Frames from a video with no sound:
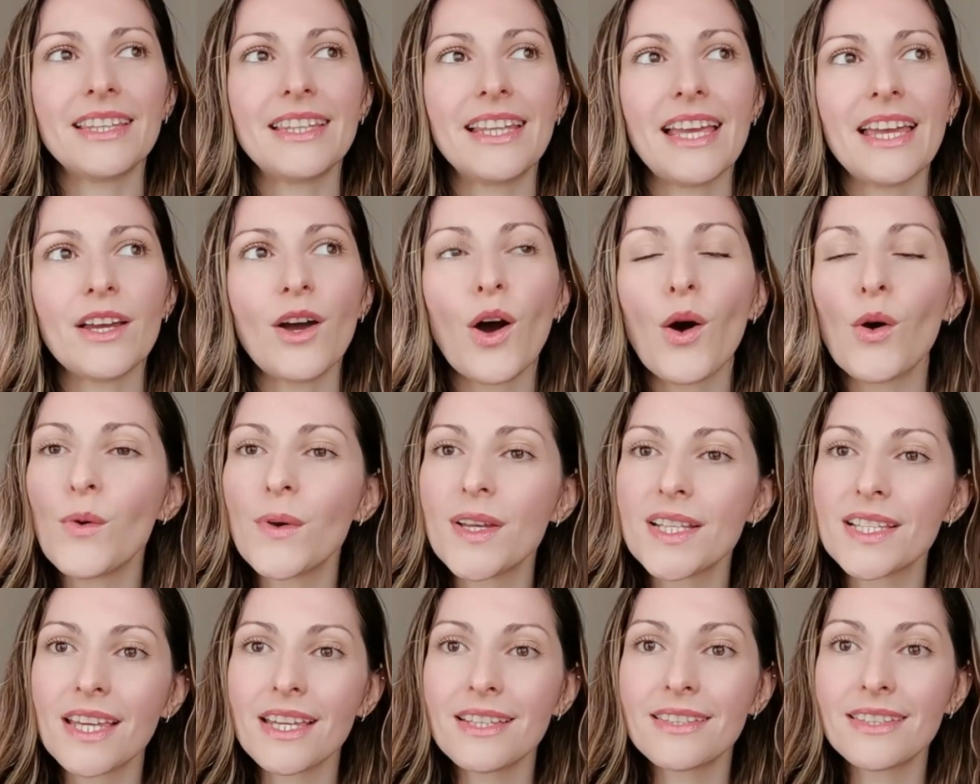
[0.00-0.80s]
They
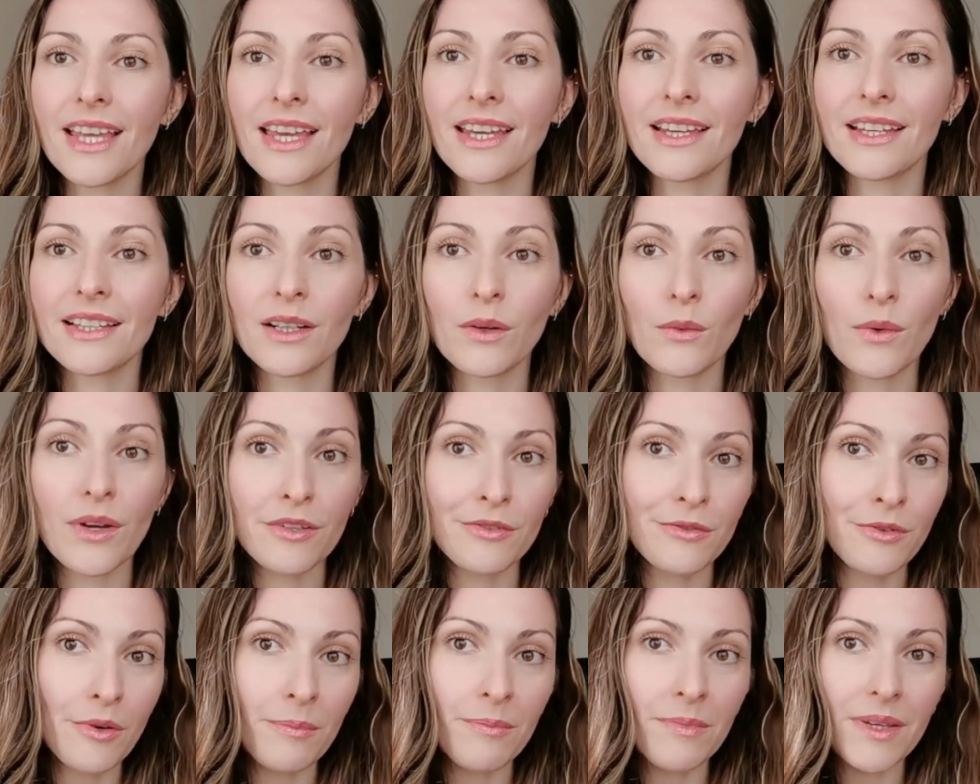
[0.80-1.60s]
always get taken
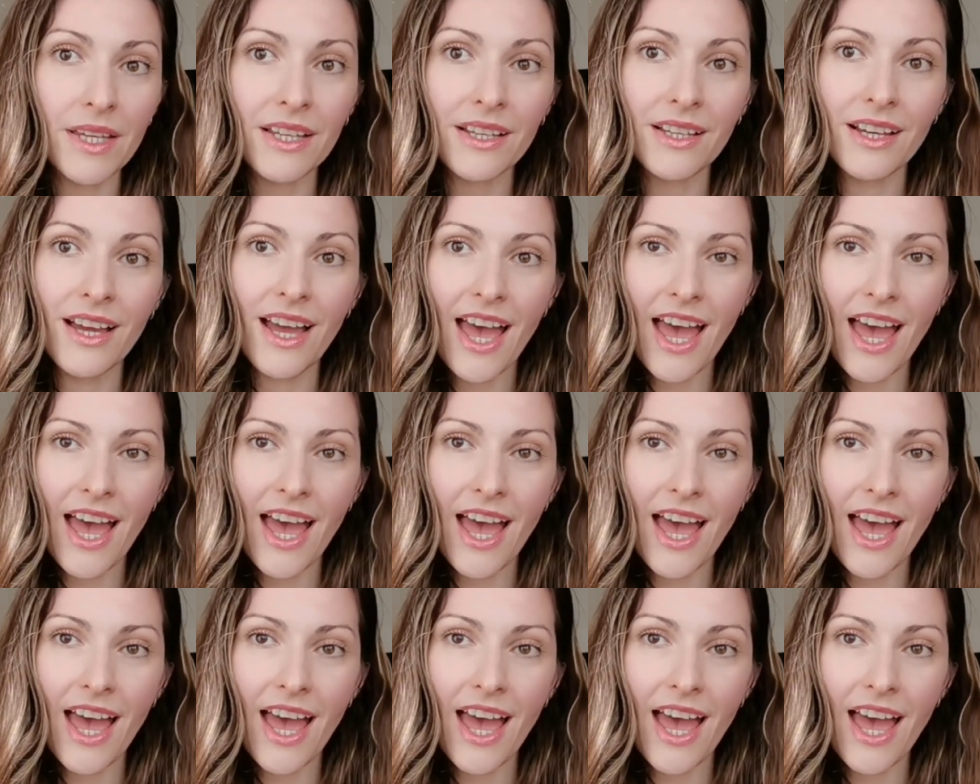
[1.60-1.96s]
away from me.